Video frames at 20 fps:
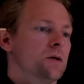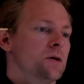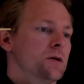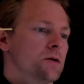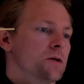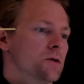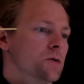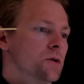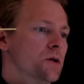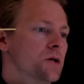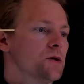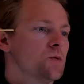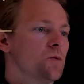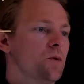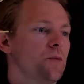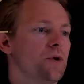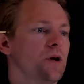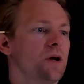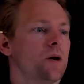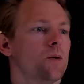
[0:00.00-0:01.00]
So this will
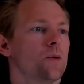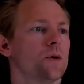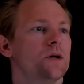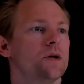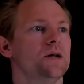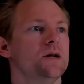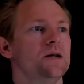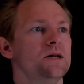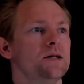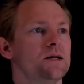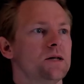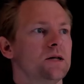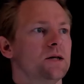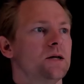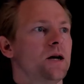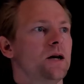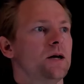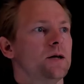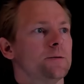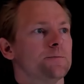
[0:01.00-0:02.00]
be our DC
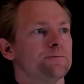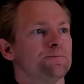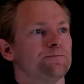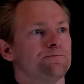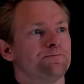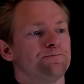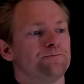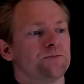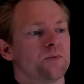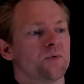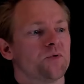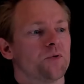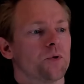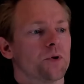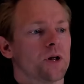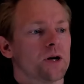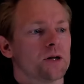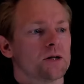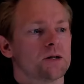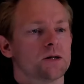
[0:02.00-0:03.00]
gain for
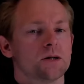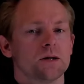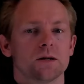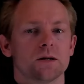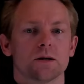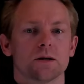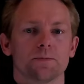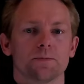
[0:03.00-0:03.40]
that system.